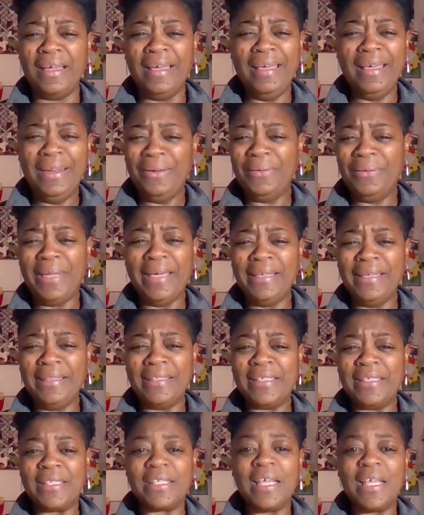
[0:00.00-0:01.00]
I don't like
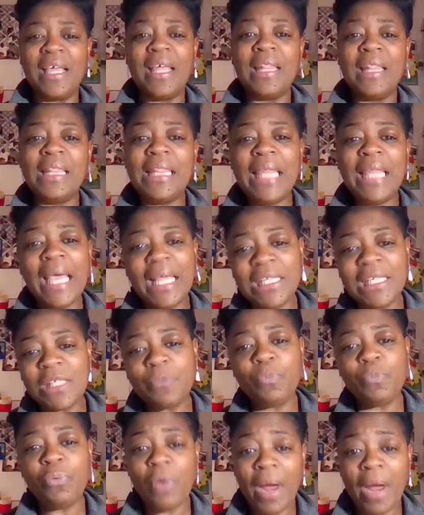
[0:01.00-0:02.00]
this. That's
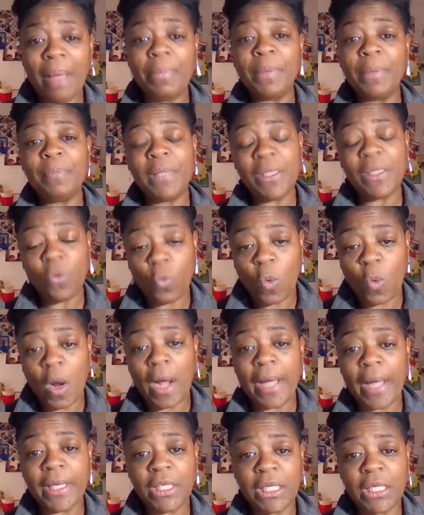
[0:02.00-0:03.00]
probably
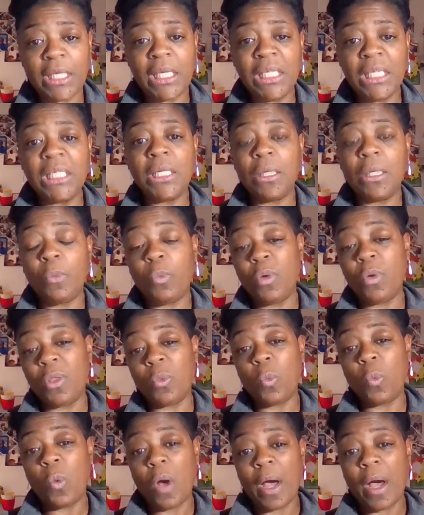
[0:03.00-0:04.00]
why you end up
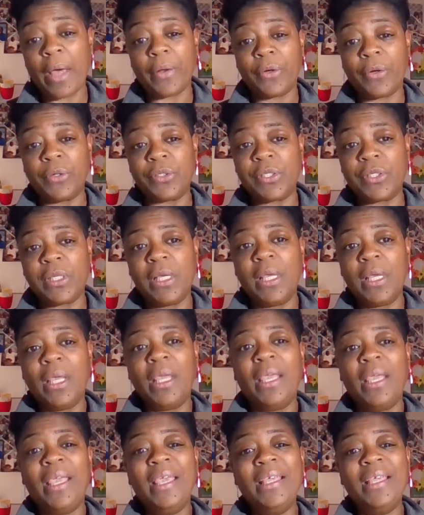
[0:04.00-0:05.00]
with waters.
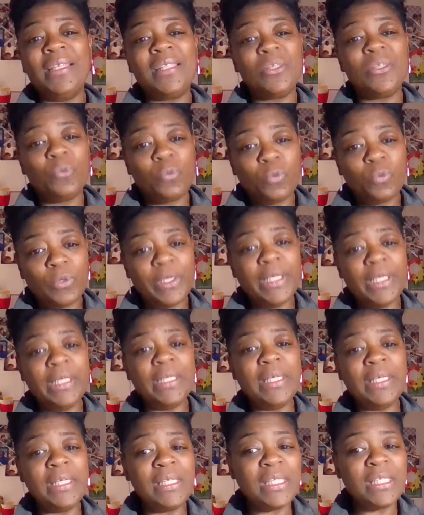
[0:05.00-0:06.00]
It's
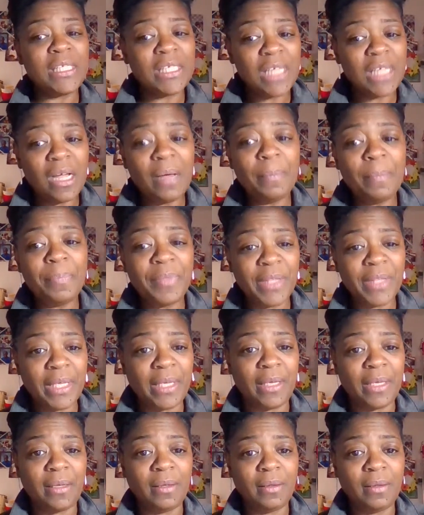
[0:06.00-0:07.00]
really
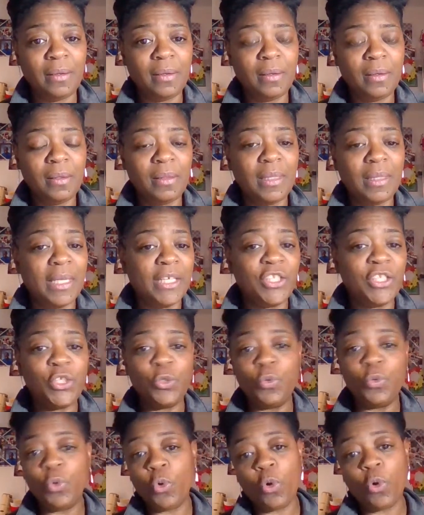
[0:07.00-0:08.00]
something that
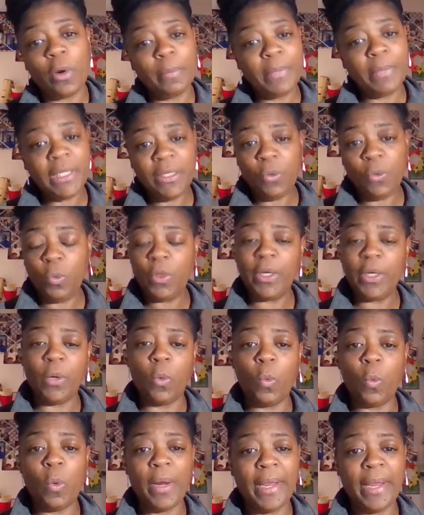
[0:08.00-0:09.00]
you normally
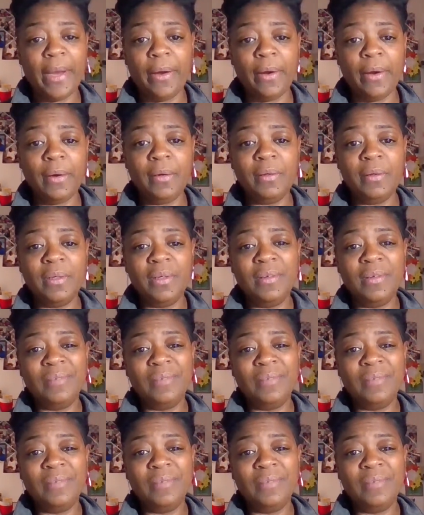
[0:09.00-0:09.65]
wouldn't wear,